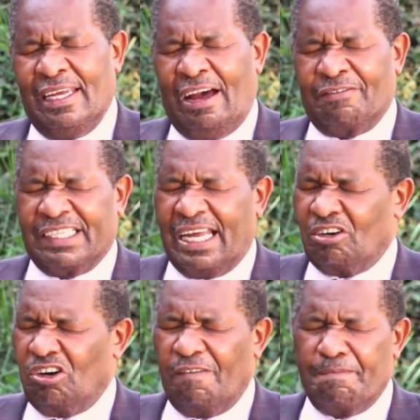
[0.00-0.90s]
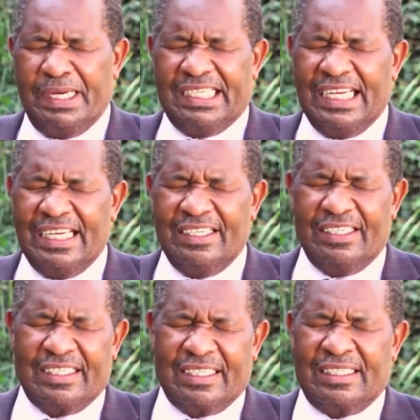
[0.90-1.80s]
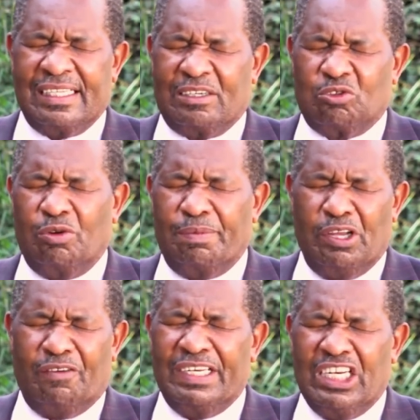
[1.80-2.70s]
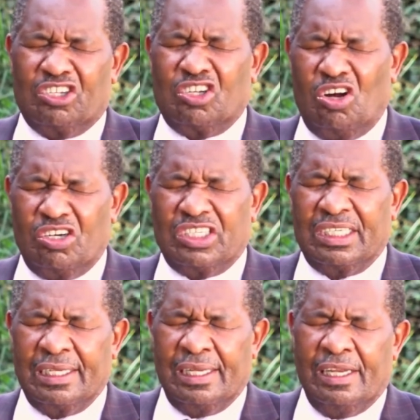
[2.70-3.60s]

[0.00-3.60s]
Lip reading: after a lot of beatings that could be of any sort.